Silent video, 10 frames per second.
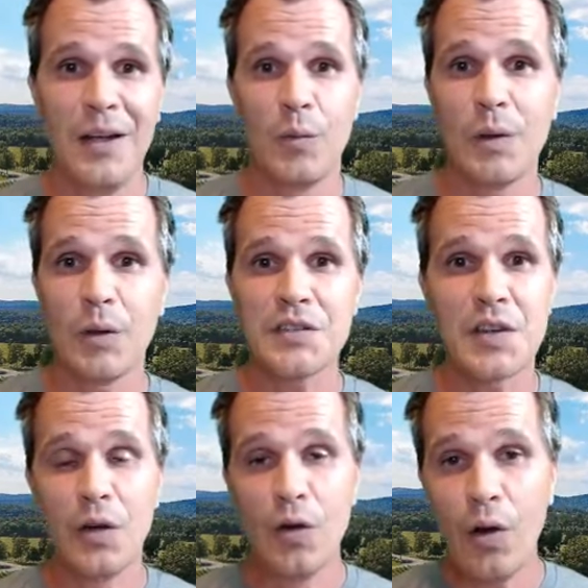We wanted
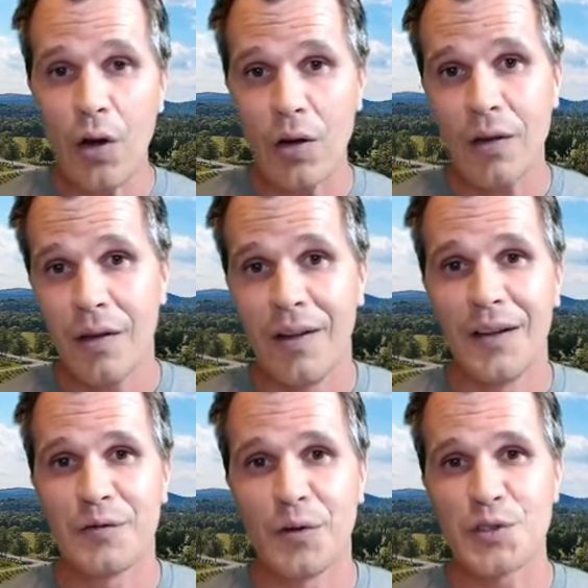to look
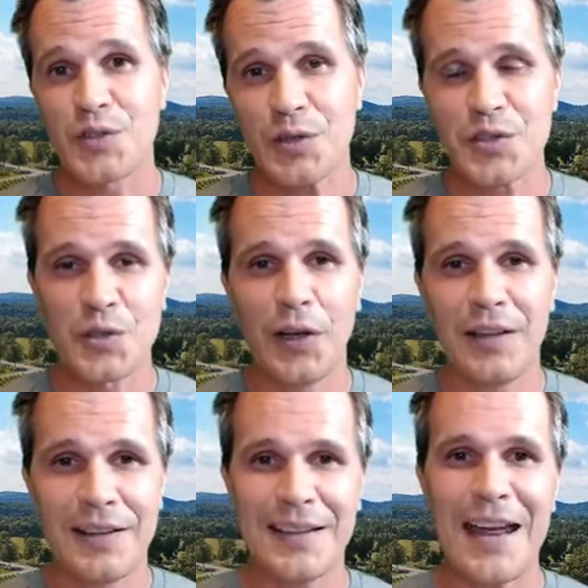for sort of
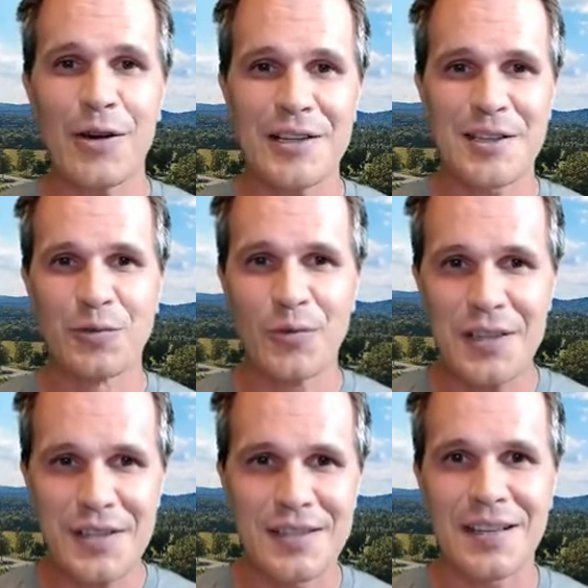soil and
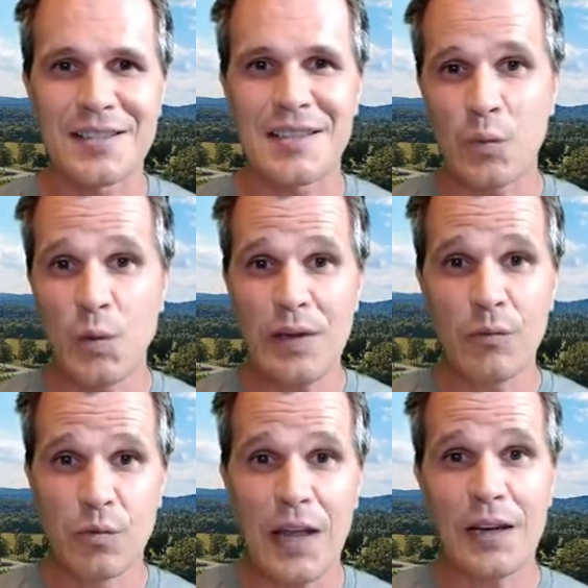characteristics that we
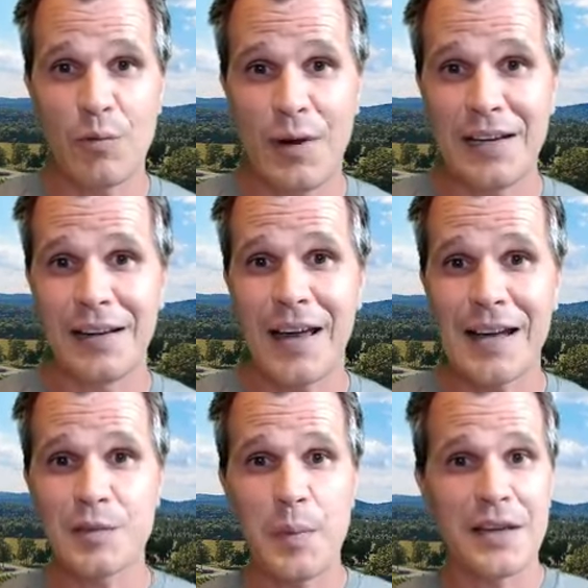really, really
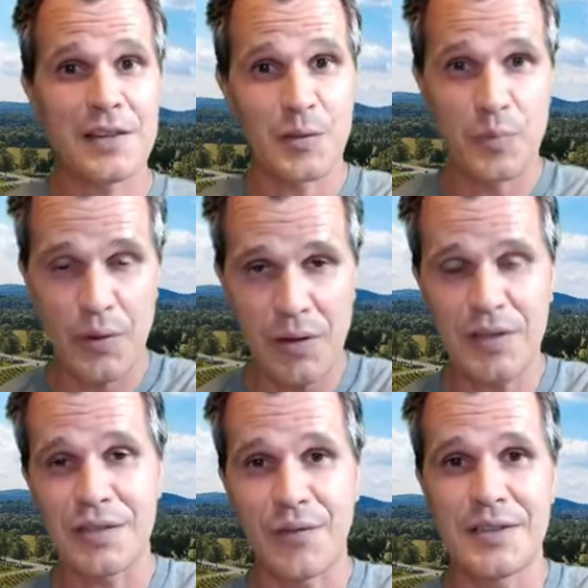liked based on
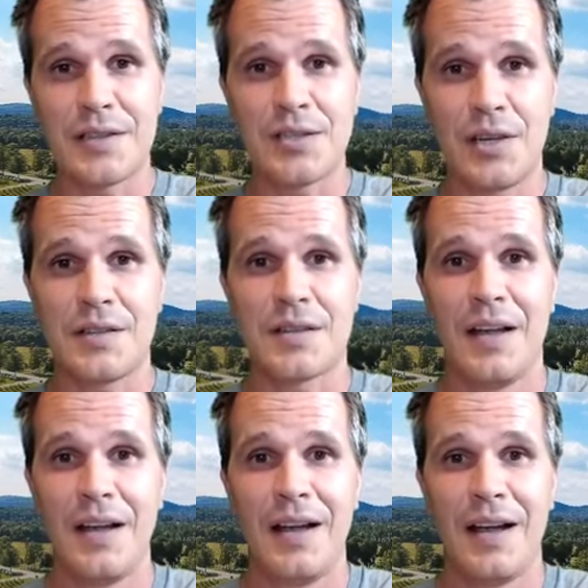previous vintages,
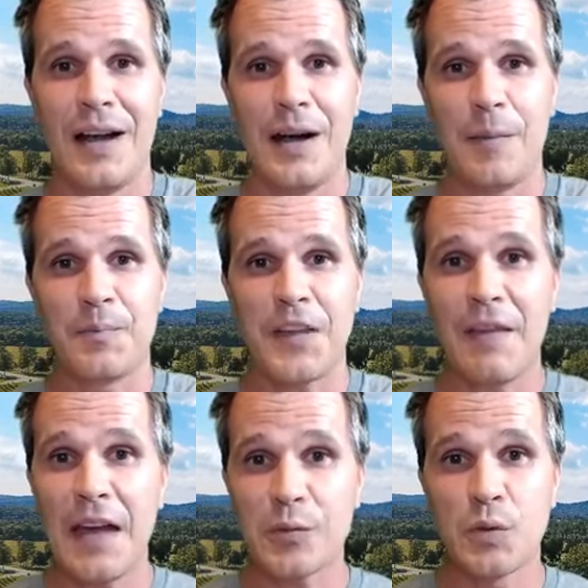
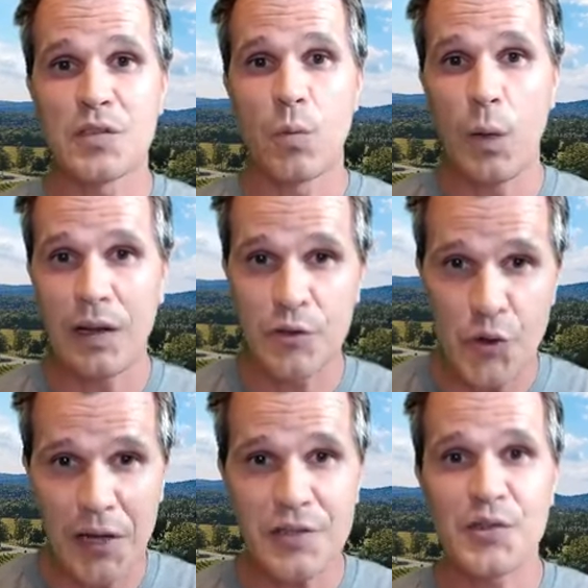and that was
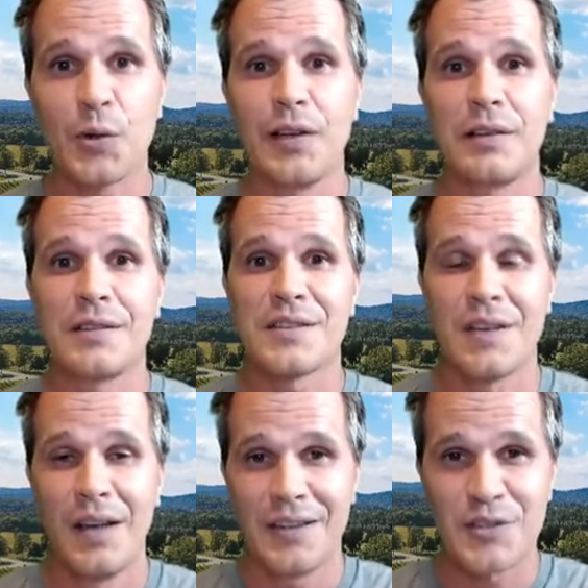well-drained soils
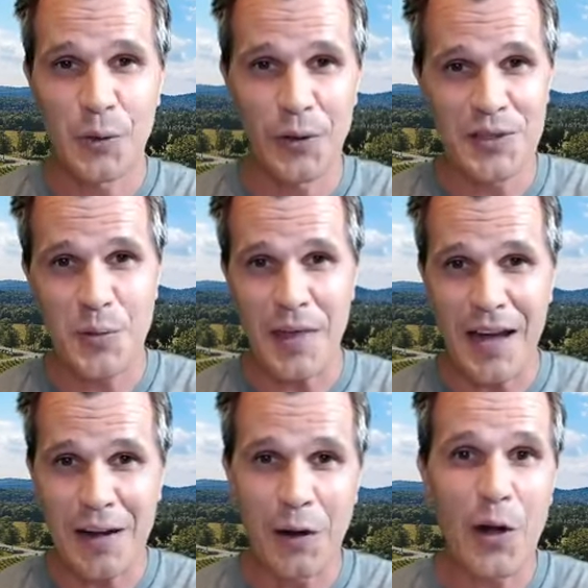
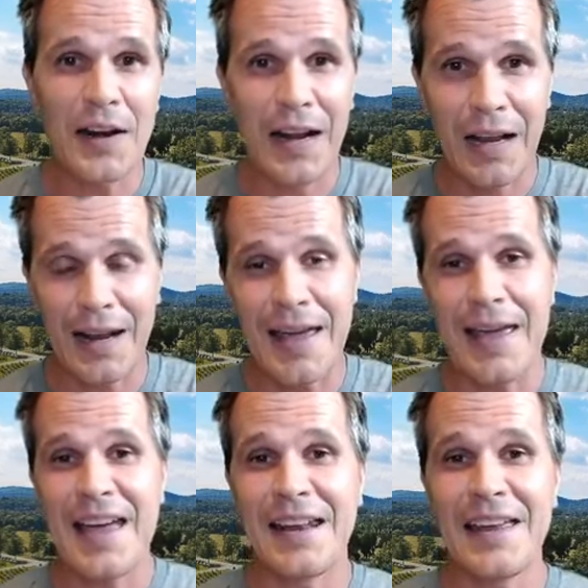without a lot of
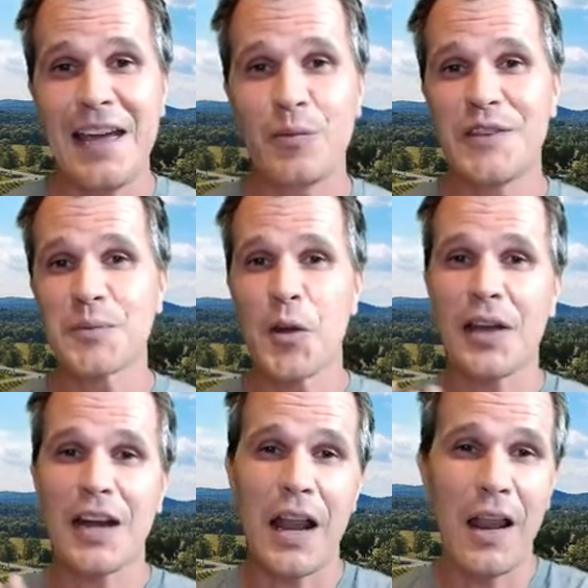clay. And again, we've
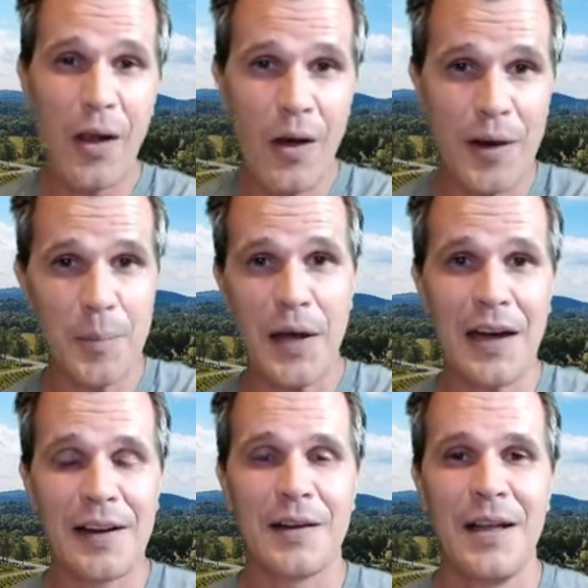spoken a lot
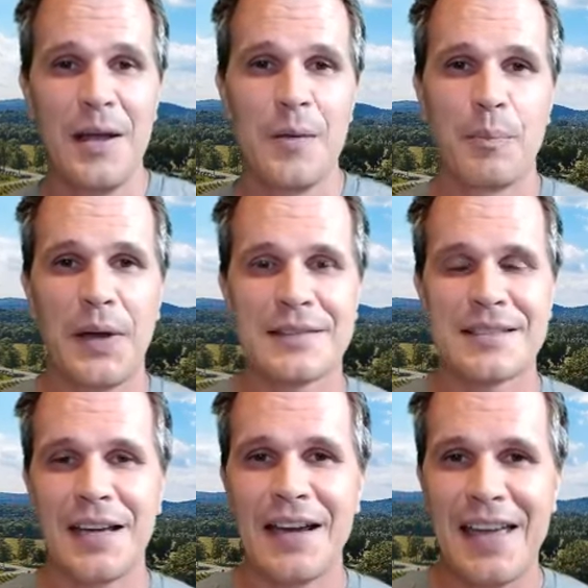about it, but
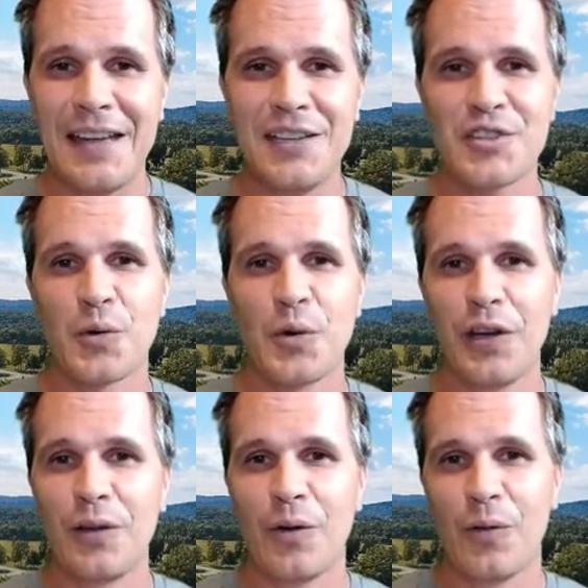any
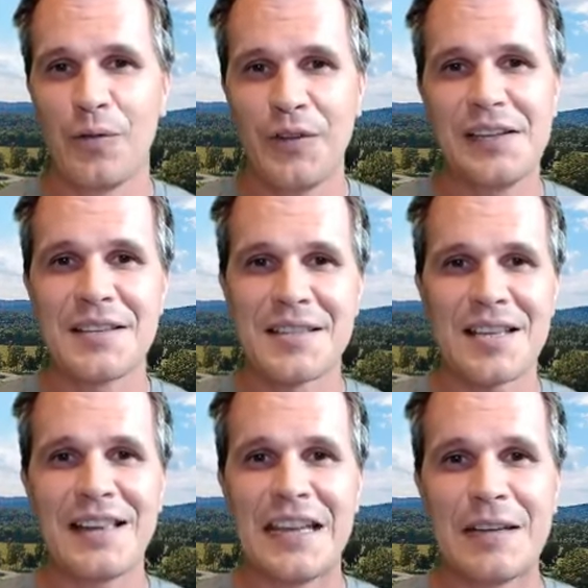soil or vineyard
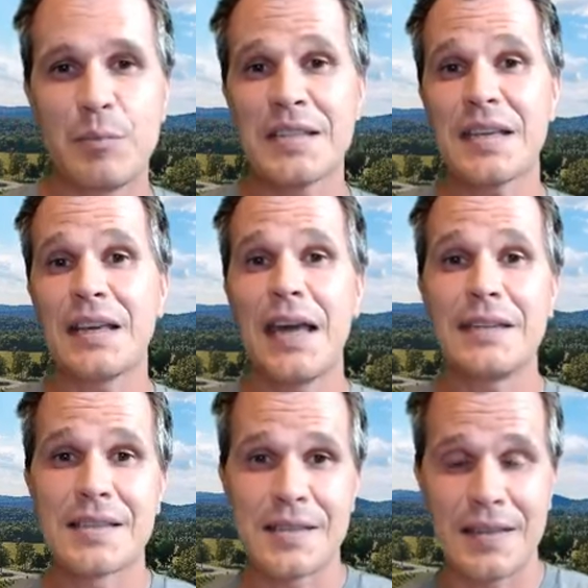site that
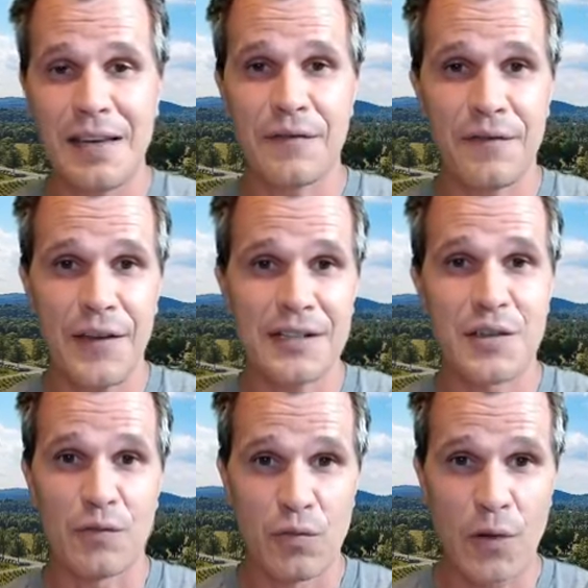mitigates the effect
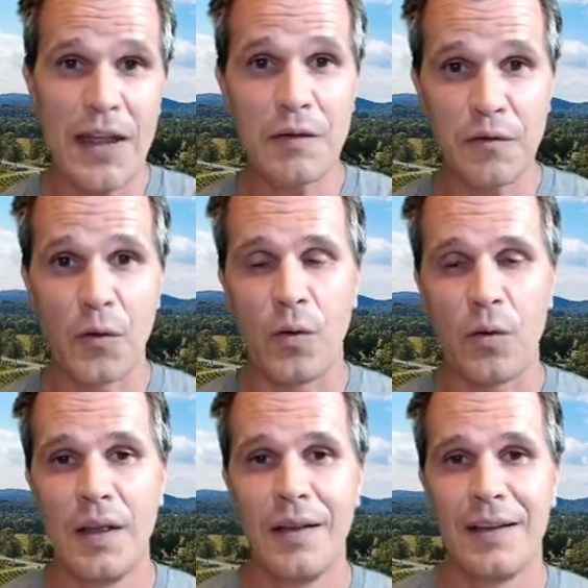of
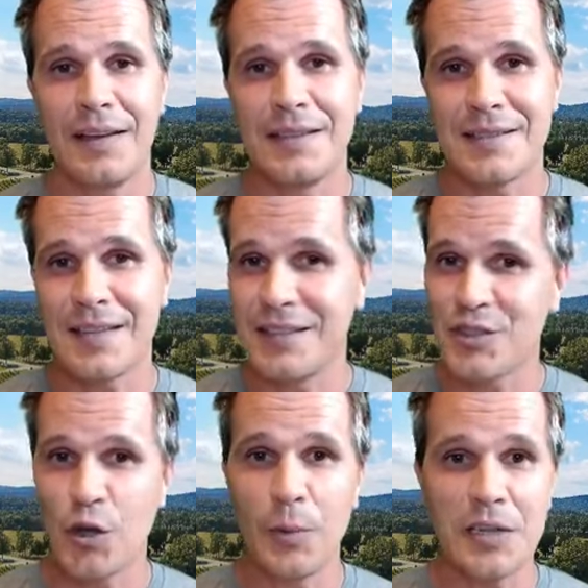rainfall is
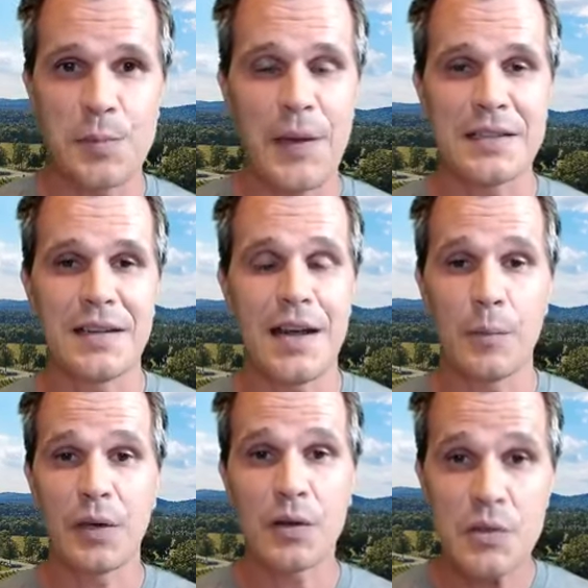so much better. Now,
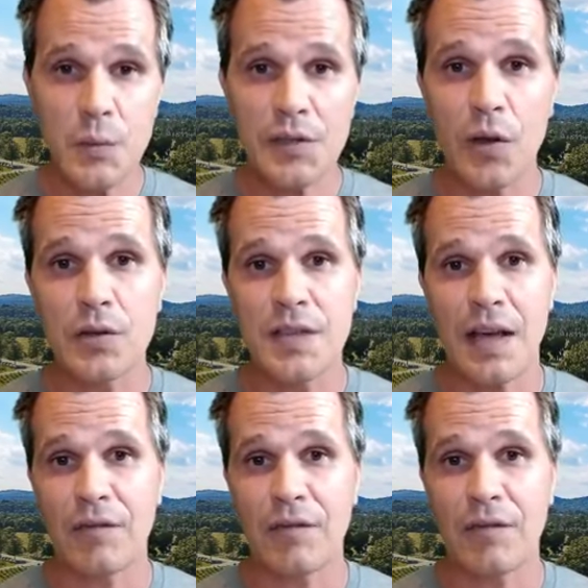because we don't have